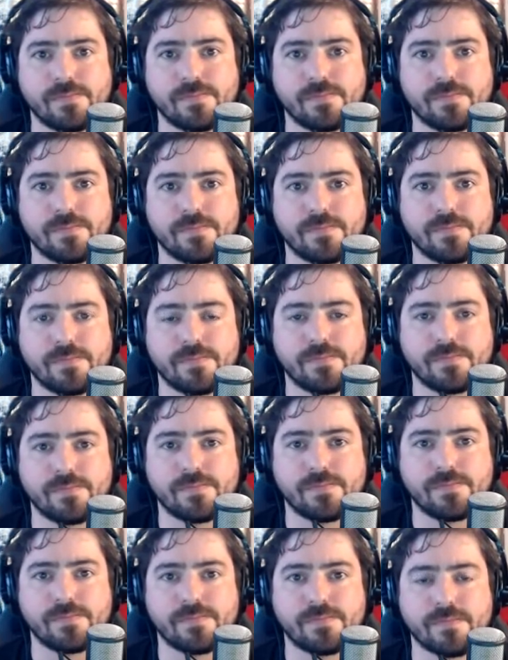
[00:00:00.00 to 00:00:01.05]

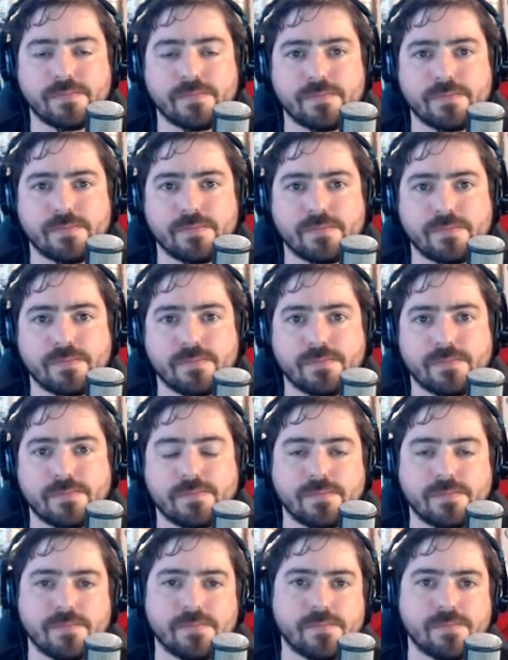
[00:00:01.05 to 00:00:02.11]

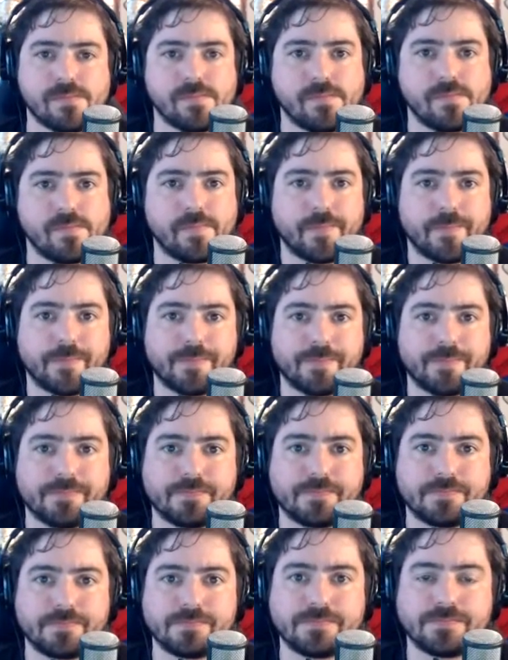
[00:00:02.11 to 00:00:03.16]

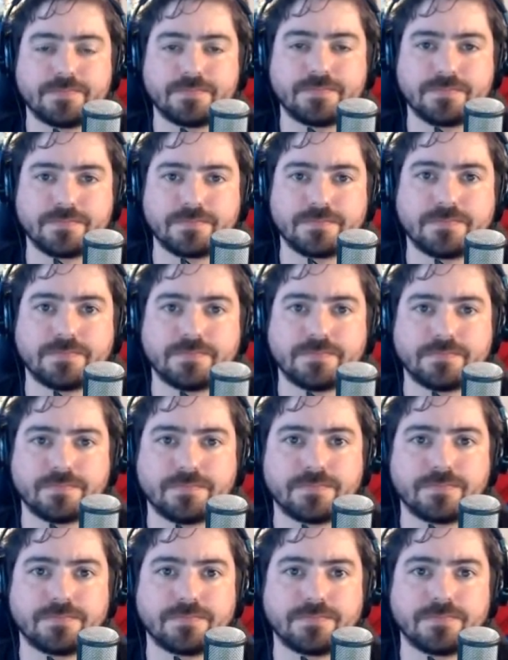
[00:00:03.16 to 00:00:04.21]

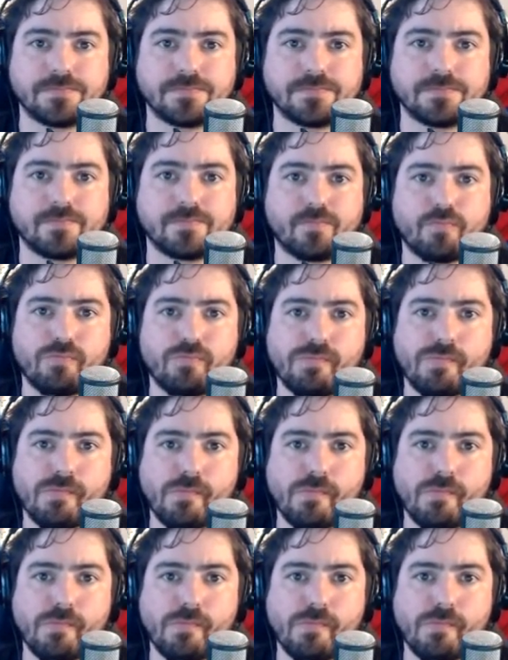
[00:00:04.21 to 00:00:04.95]
No words are spoken by the person on screen.